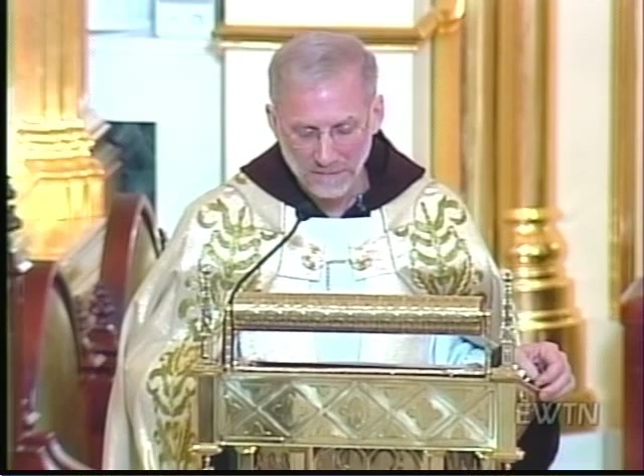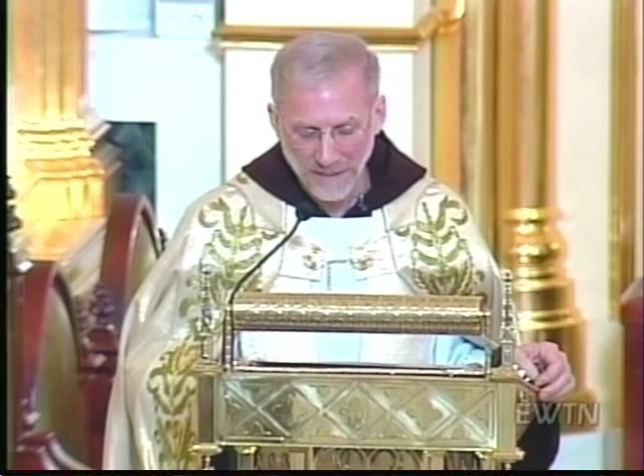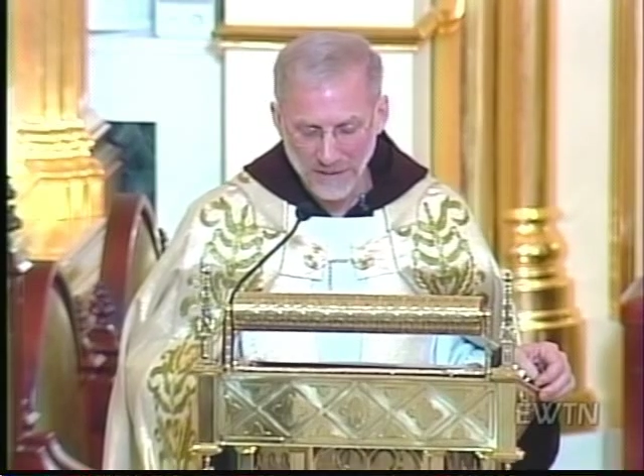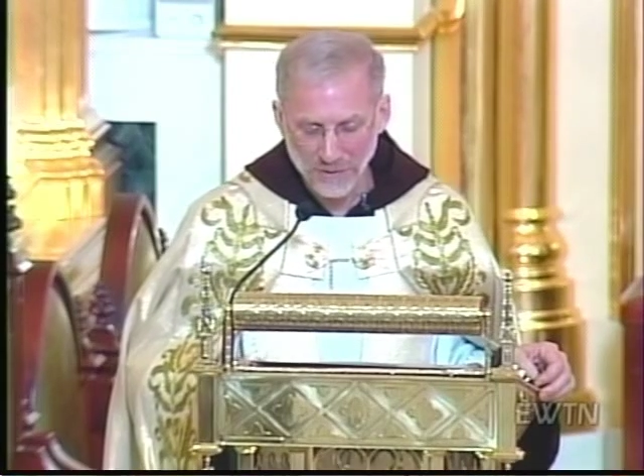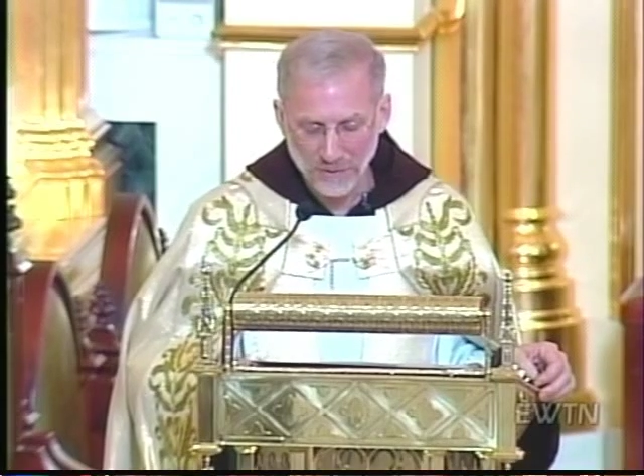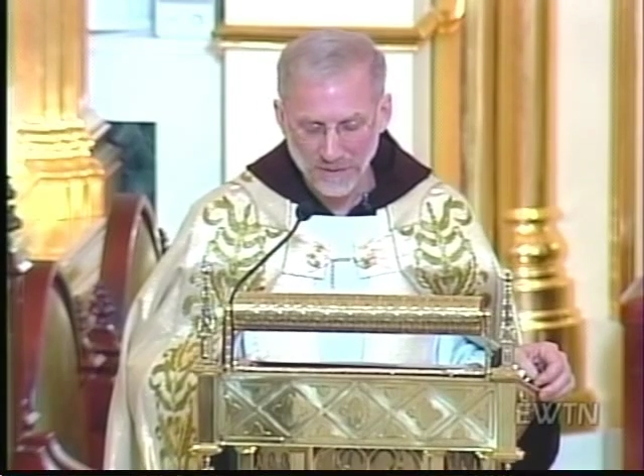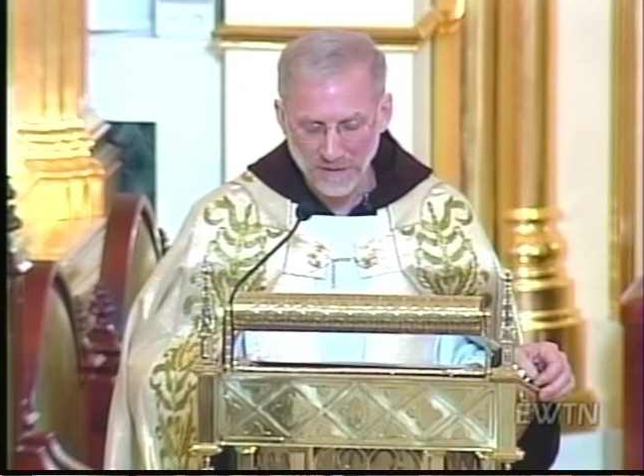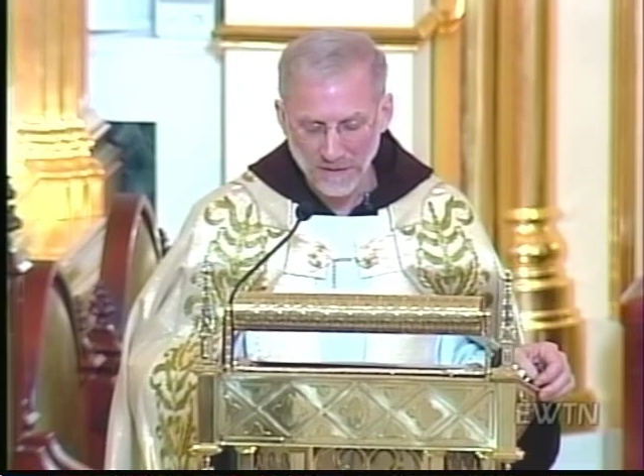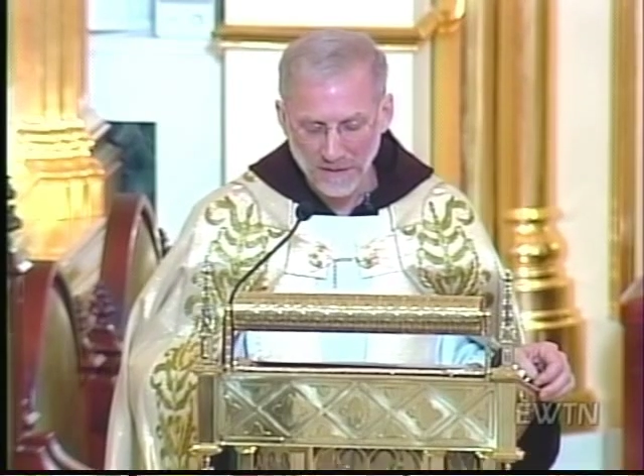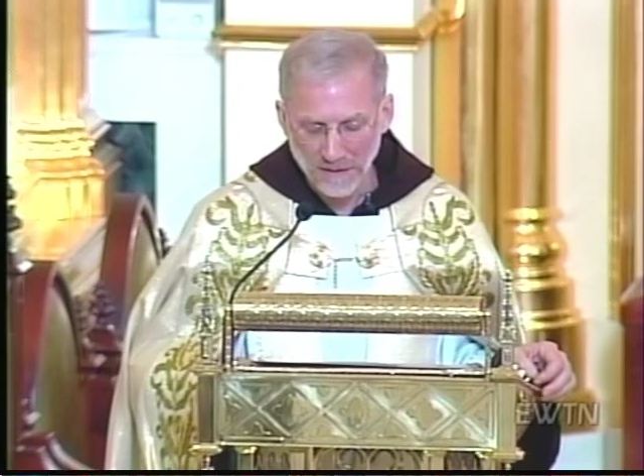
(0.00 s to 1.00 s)

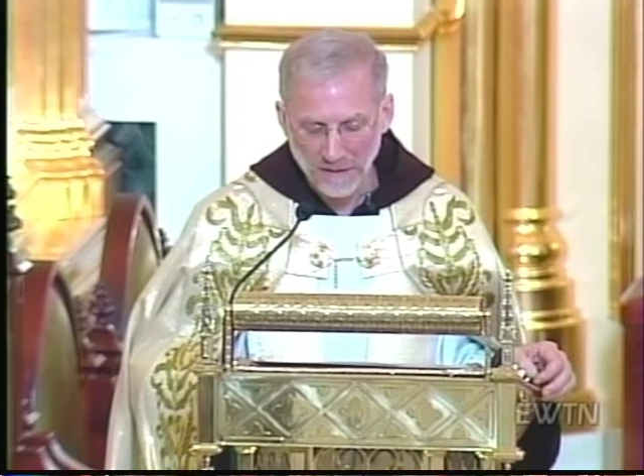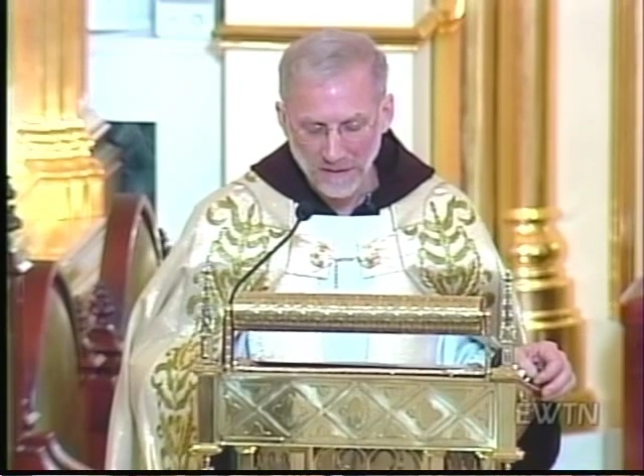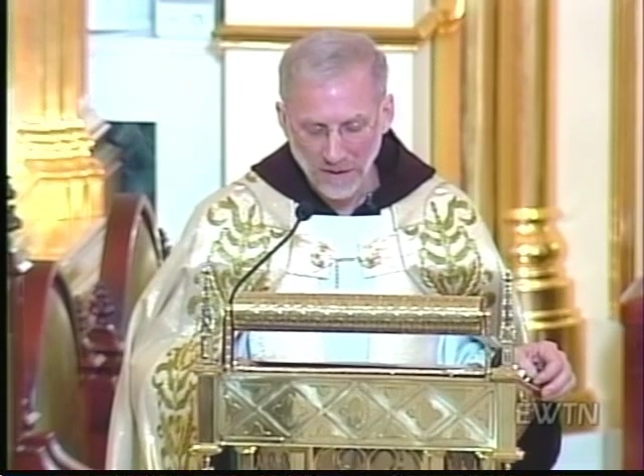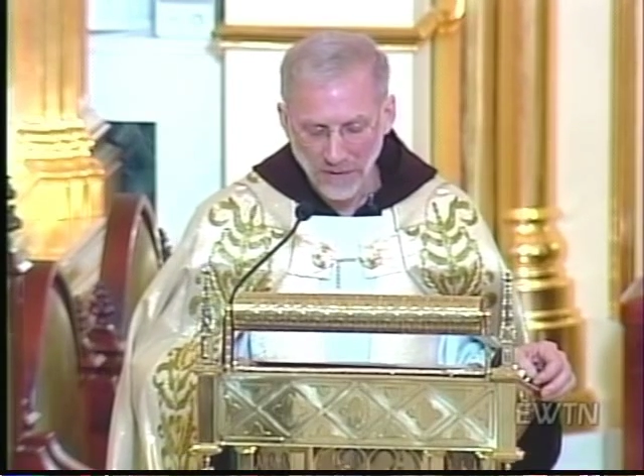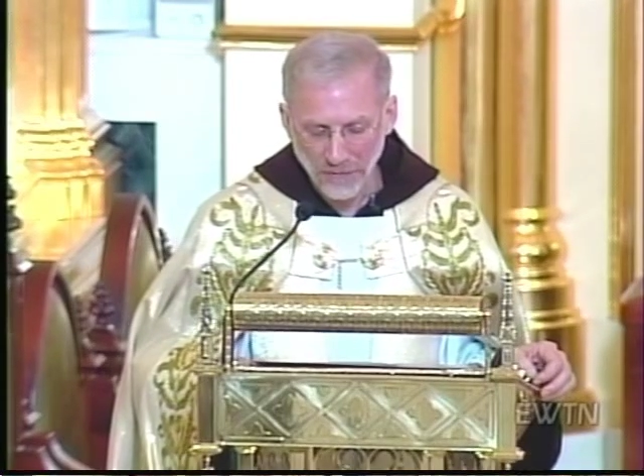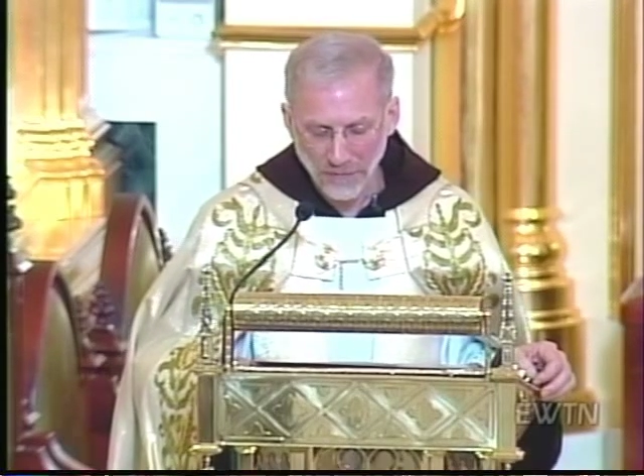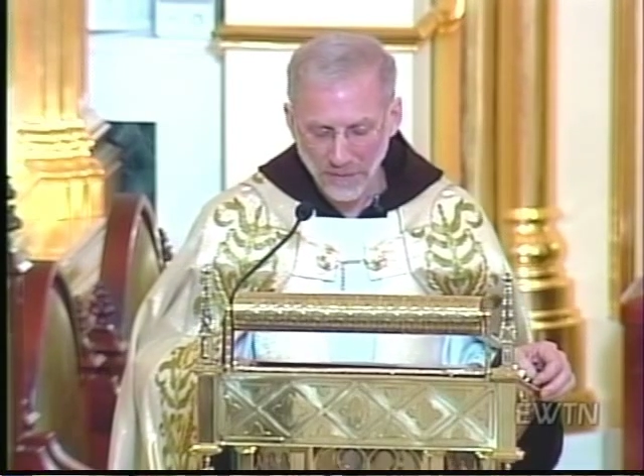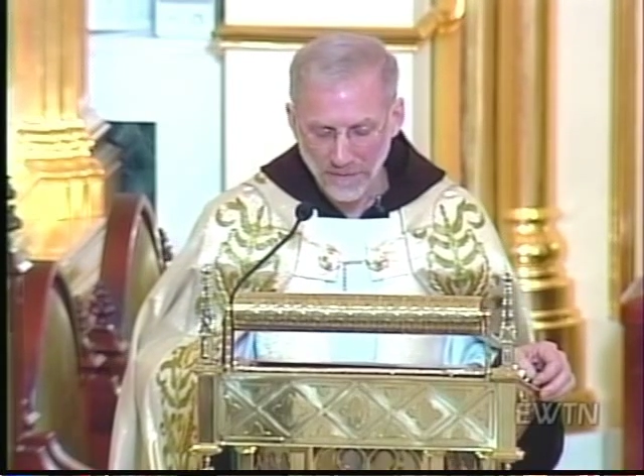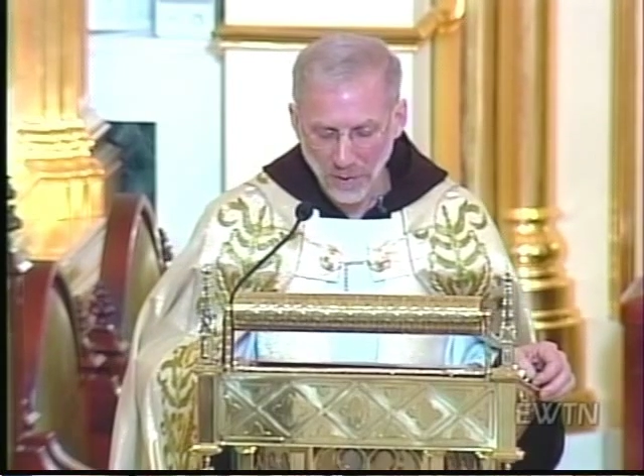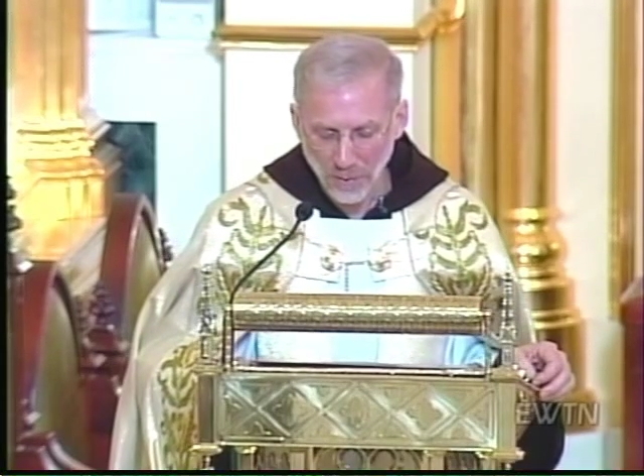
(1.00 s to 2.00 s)
Patron
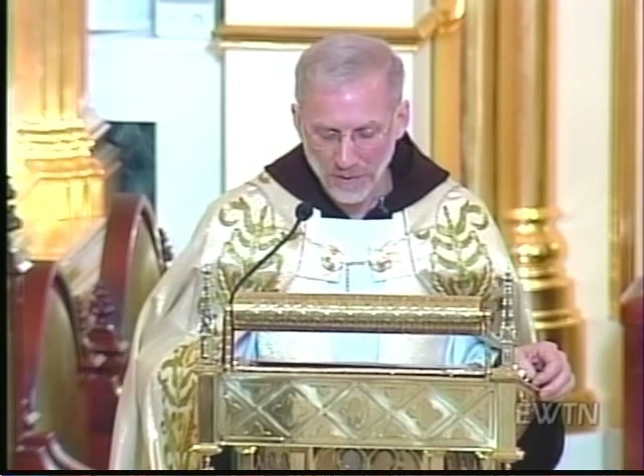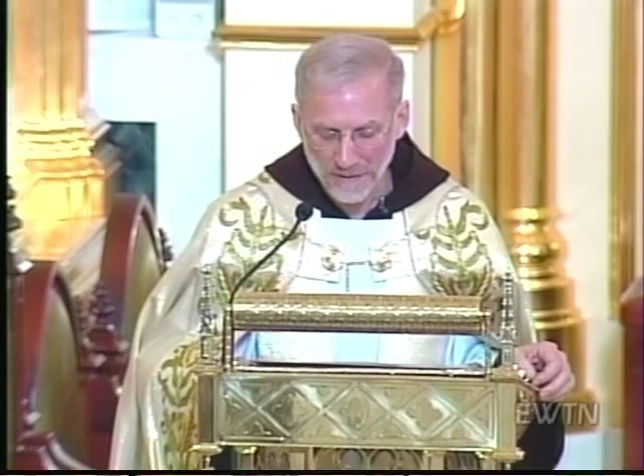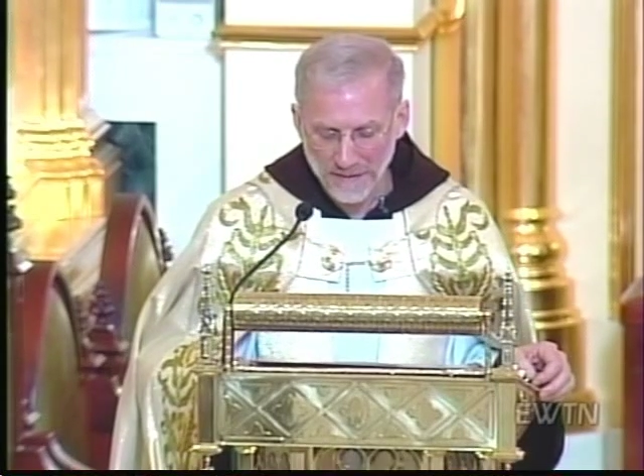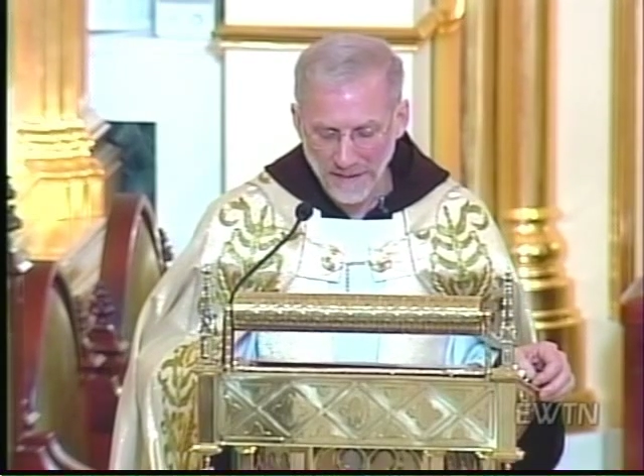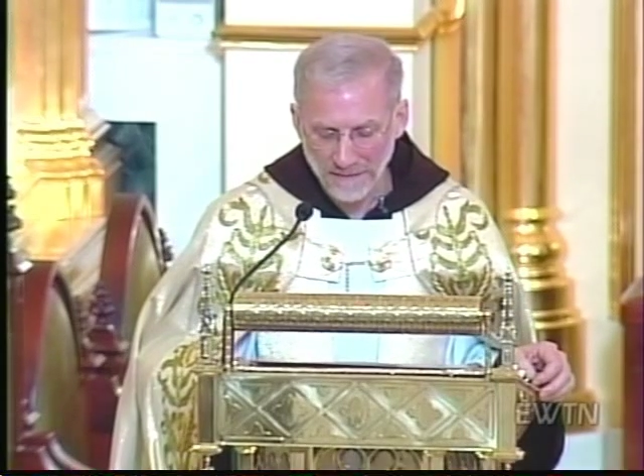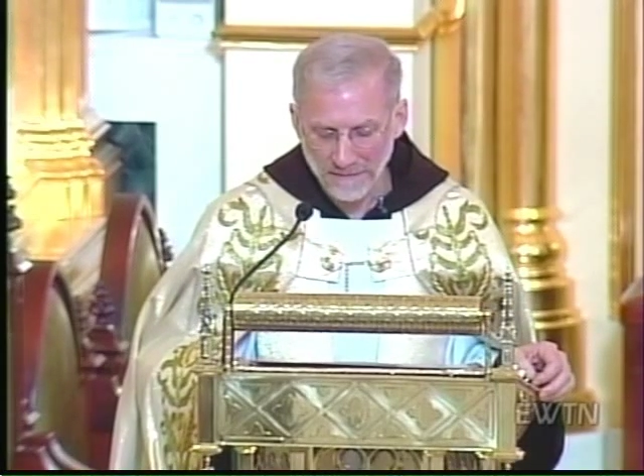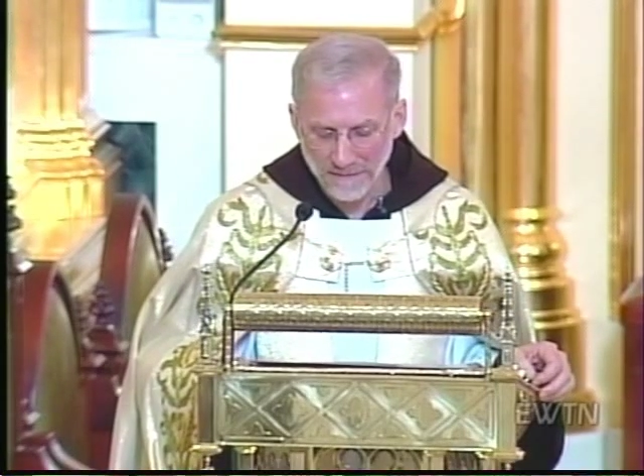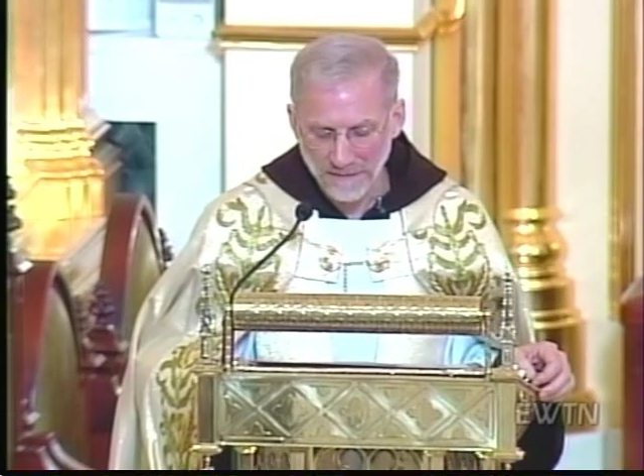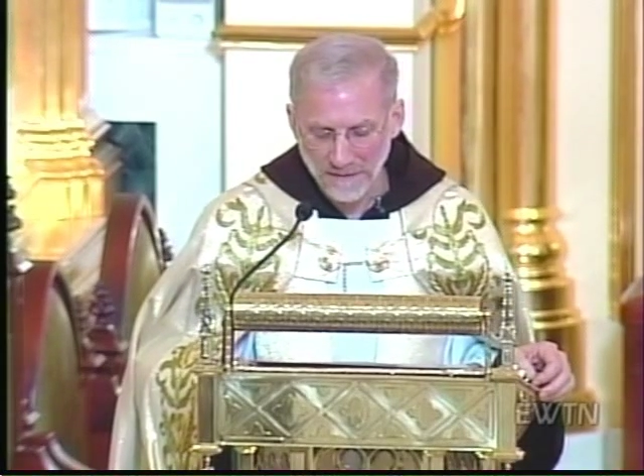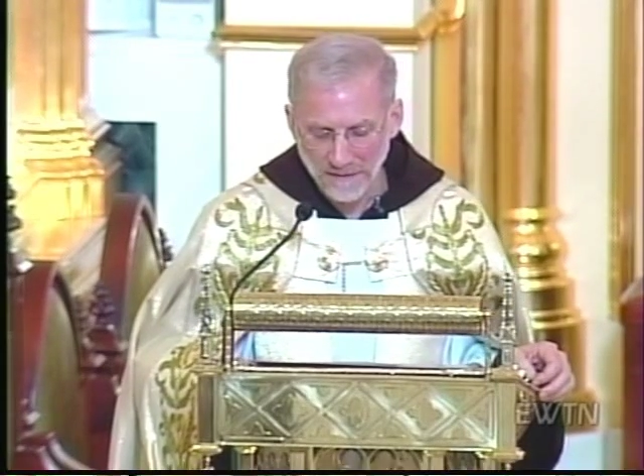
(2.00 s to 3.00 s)
also of a holy death,